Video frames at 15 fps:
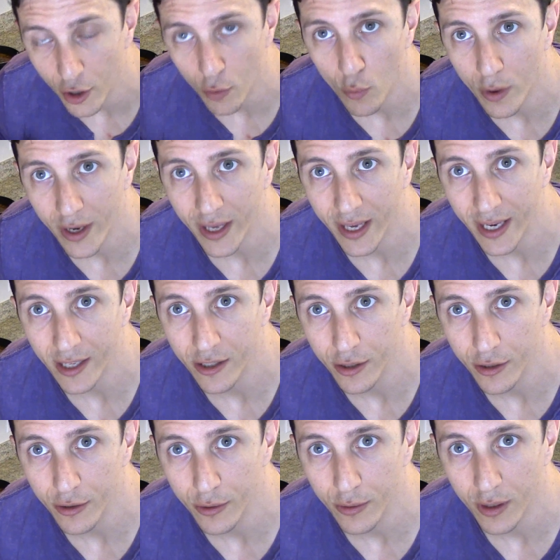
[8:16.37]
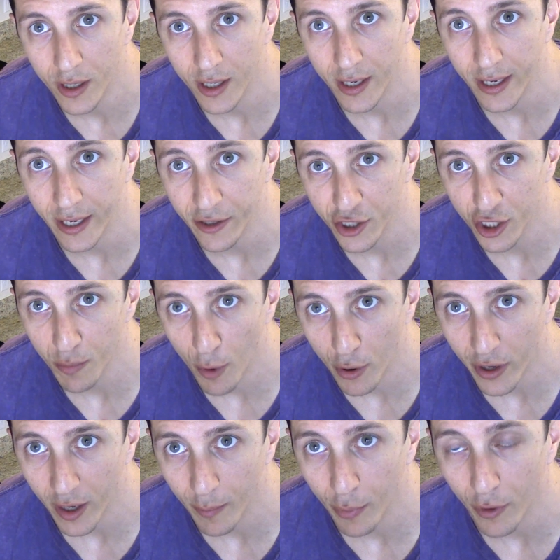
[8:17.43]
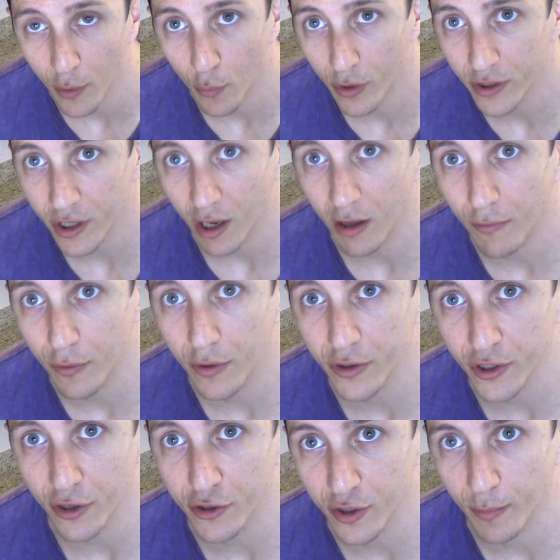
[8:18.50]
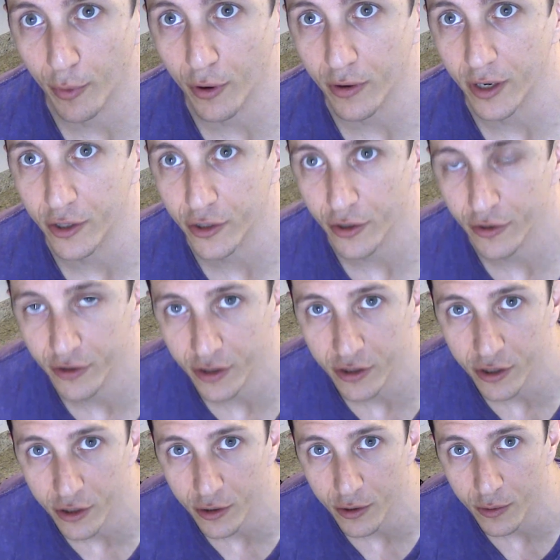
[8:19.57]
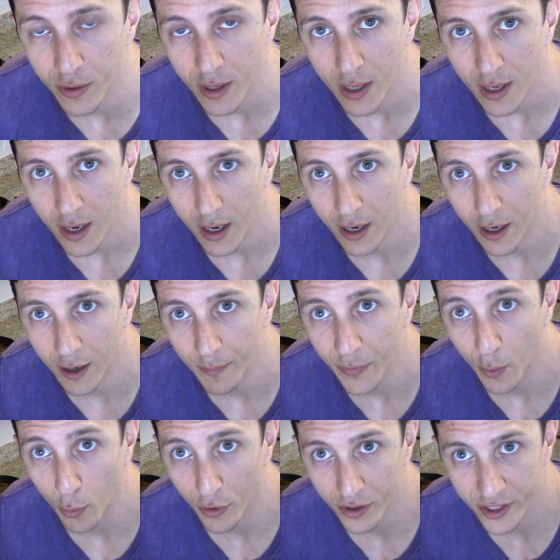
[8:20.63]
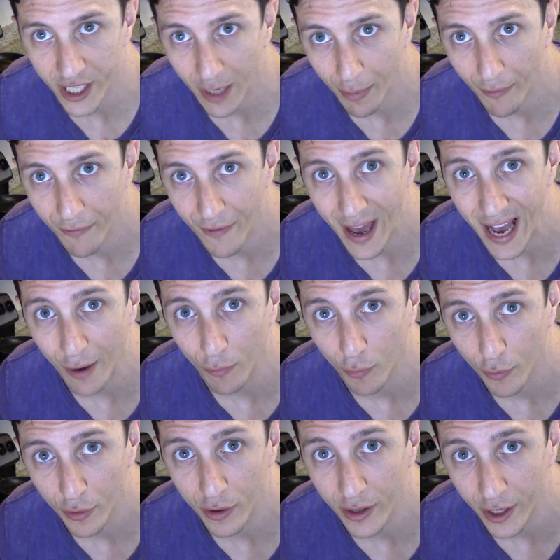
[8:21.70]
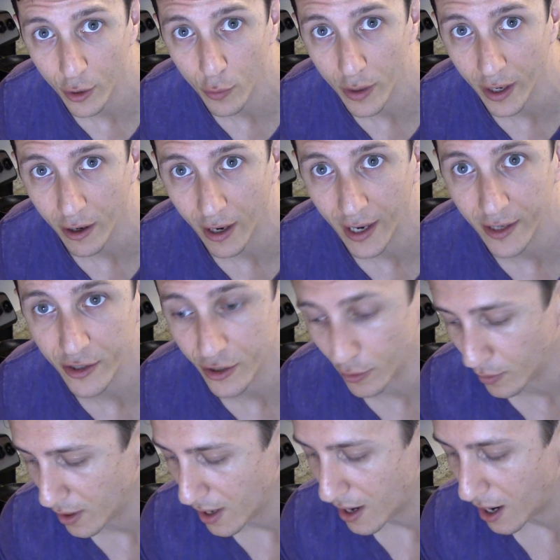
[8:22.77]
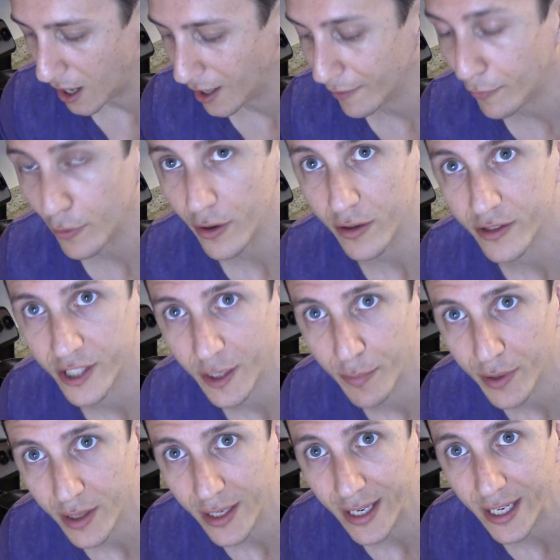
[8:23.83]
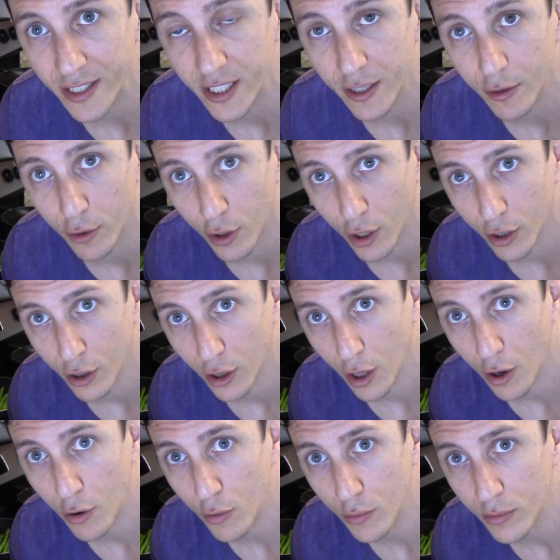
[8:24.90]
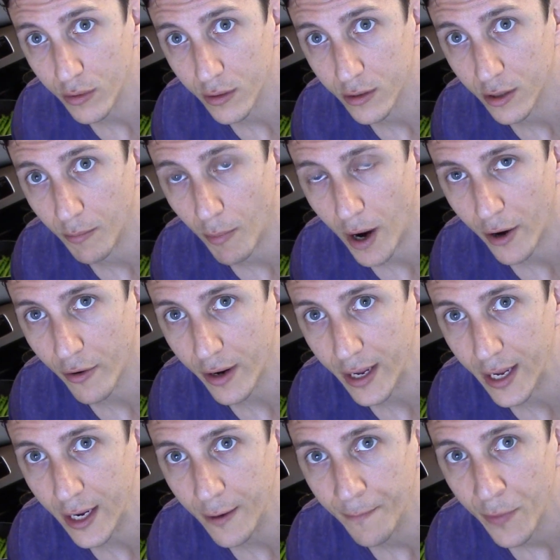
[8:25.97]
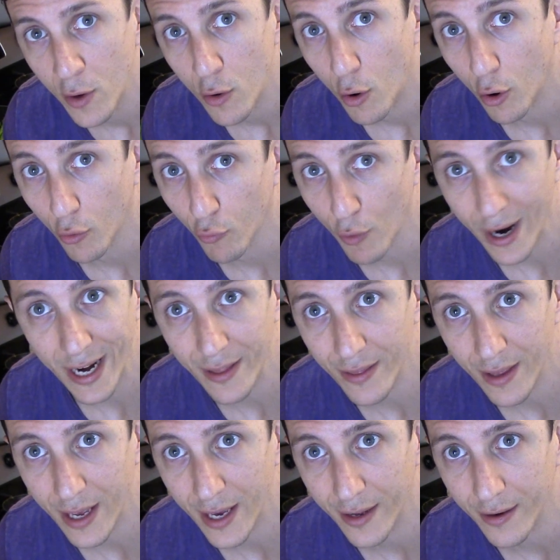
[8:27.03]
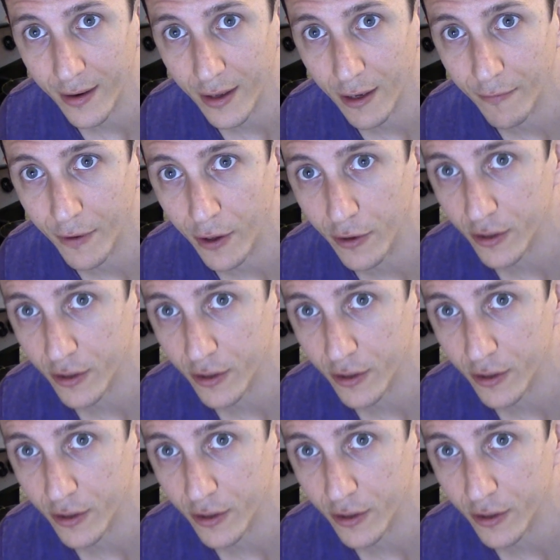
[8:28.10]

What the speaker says: don't want to get to its smoking point. Once olive oil starts to burn, it turns into the worst type of fat really quick, guys. So olive oil, typically, it's either a low to moderate heat or right at the end if you're